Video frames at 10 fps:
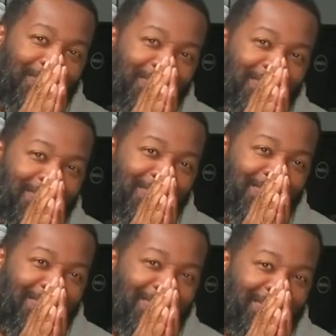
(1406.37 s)

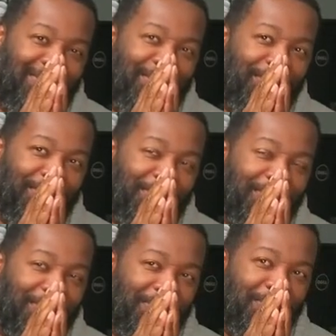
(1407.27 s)

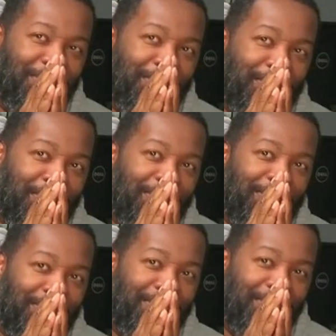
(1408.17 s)

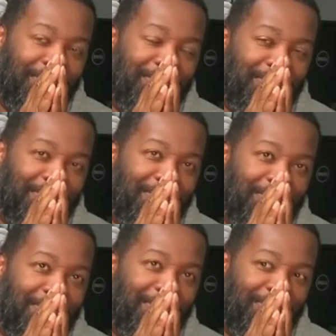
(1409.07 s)

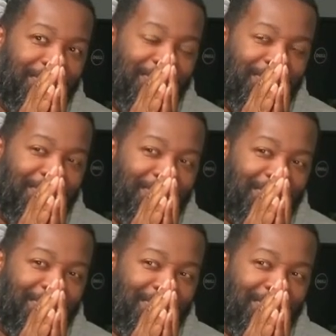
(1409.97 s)

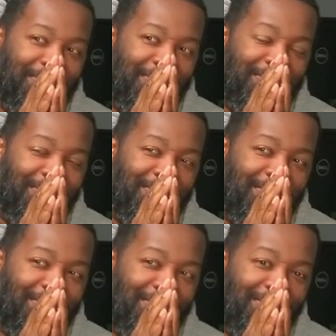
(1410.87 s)

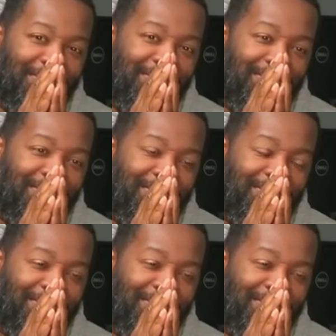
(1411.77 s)
The person shown says nothing.